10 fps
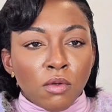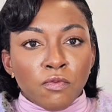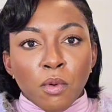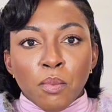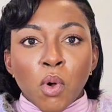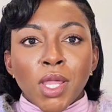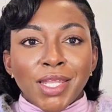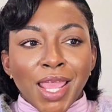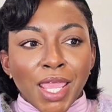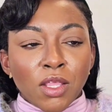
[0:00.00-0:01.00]
from
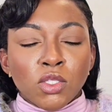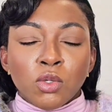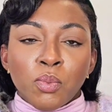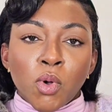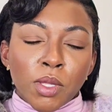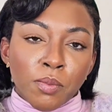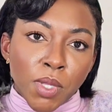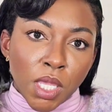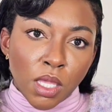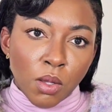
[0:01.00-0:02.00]
point A to point
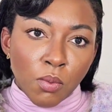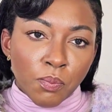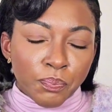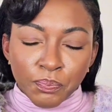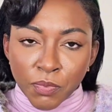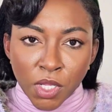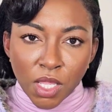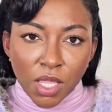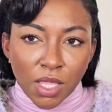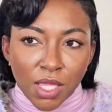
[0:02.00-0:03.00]
B.
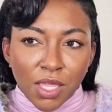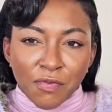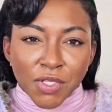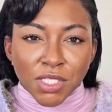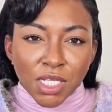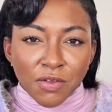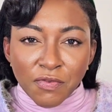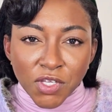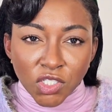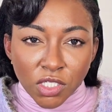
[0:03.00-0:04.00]
If it's
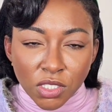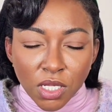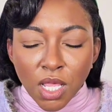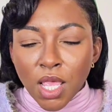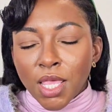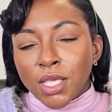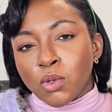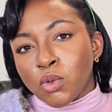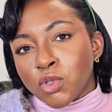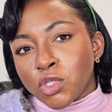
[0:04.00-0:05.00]
inefficient, it
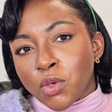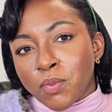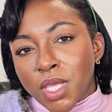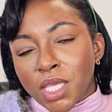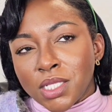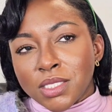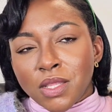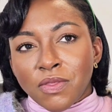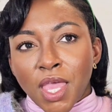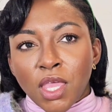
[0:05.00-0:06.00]
also means
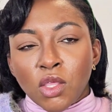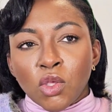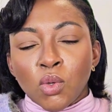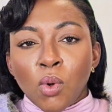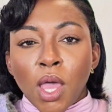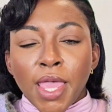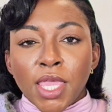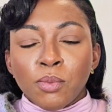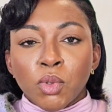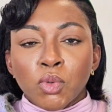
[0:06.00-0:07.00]
that you are
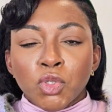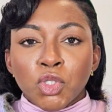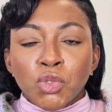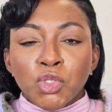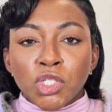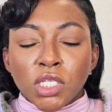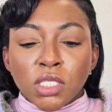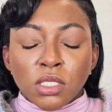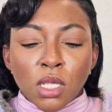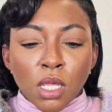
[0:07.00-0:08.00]
able to
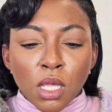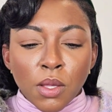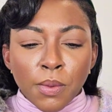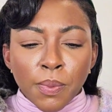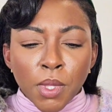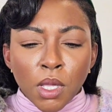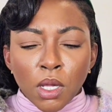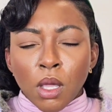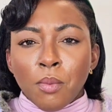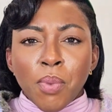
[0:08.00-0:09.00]
just
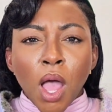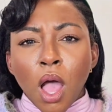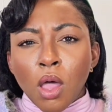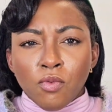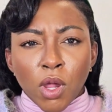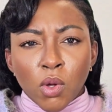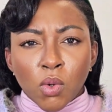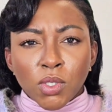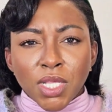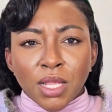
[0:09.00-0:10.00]
compile
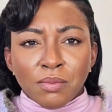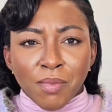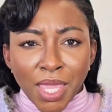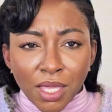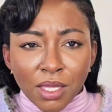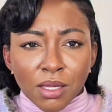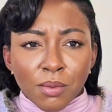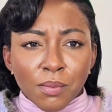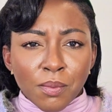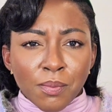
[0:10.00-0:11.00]
records and make
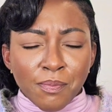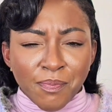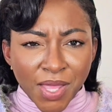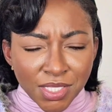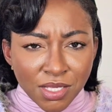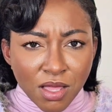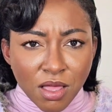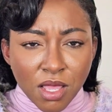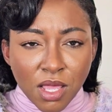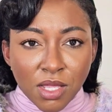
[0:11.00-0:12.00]

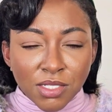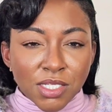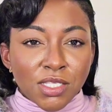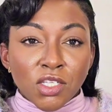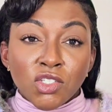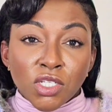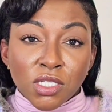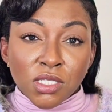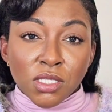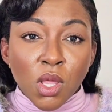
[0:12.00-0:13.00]
better
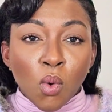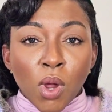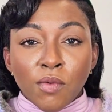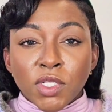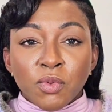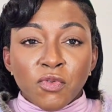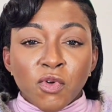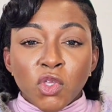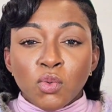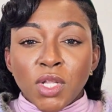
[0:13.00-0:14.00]
decisions, whereas
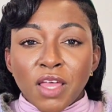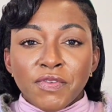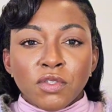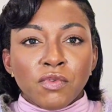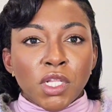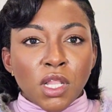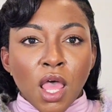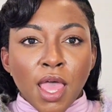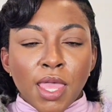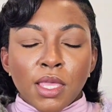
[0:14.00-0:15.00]
before you would have to
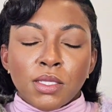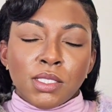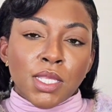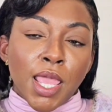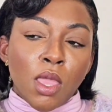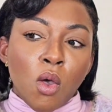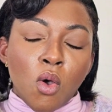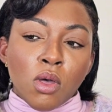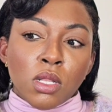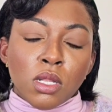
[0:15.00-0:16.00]
rely, say,
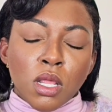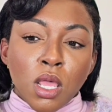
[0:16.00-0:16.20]
on,